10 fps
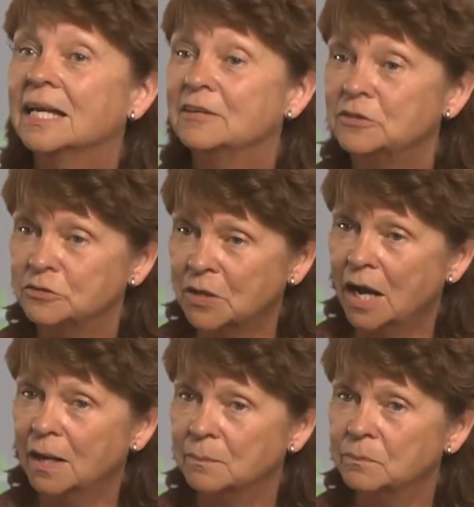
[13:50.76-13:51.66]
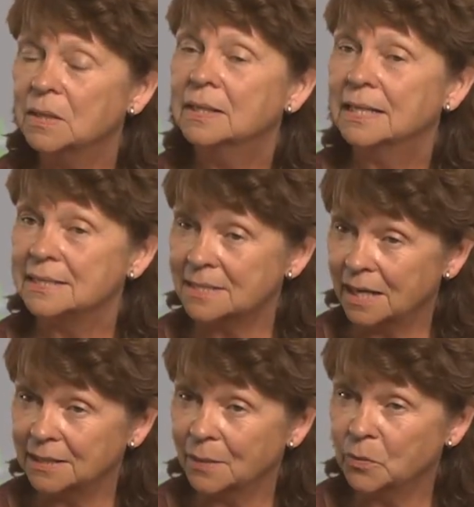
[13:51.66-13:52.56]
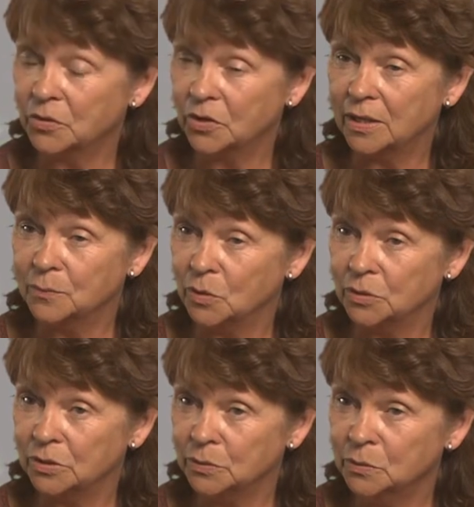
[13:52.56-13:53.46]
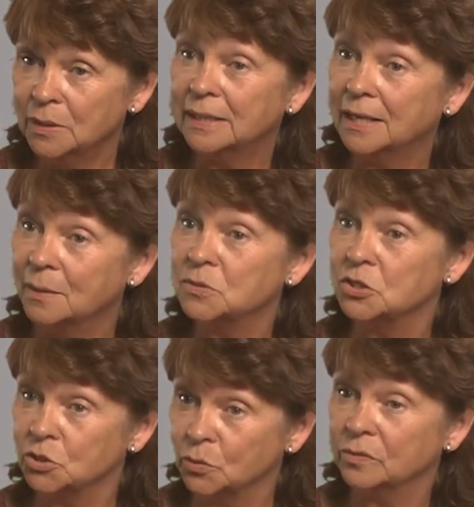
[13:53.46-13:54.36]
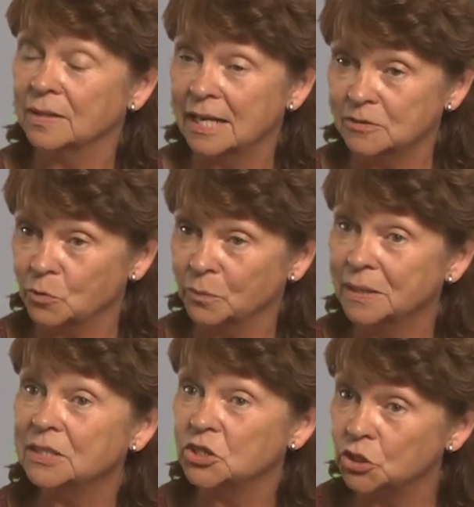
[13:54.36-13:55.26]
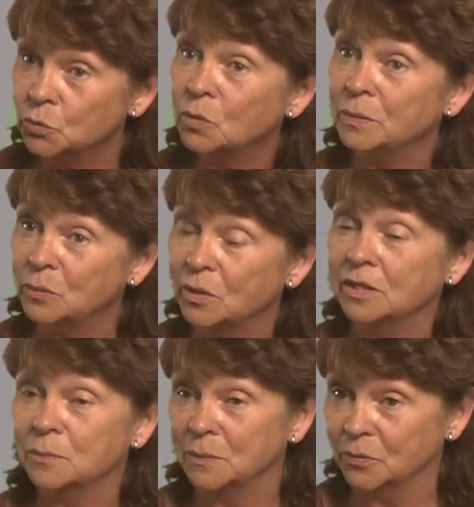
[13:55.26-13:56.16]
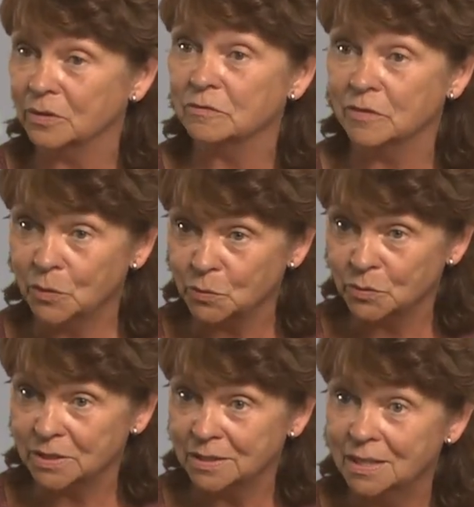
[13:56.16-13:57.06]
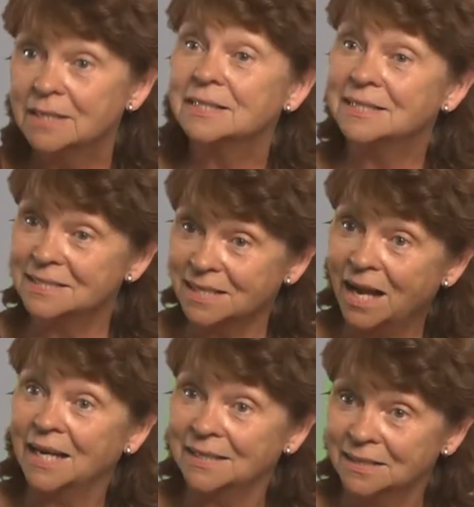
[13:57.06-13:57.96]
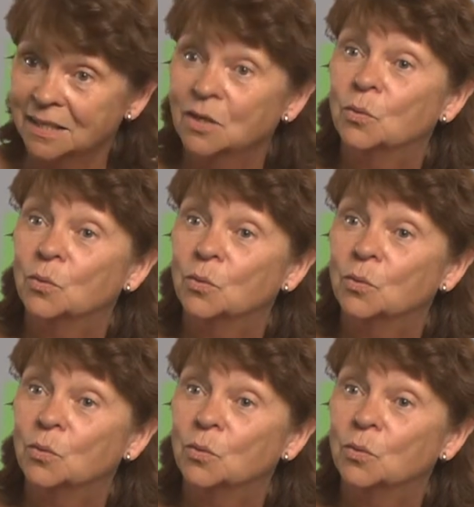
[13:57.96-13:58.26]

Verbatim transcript: if you've come and signed up with our MOU and come to two of the last four meetings, you will be one of the people that vote to decide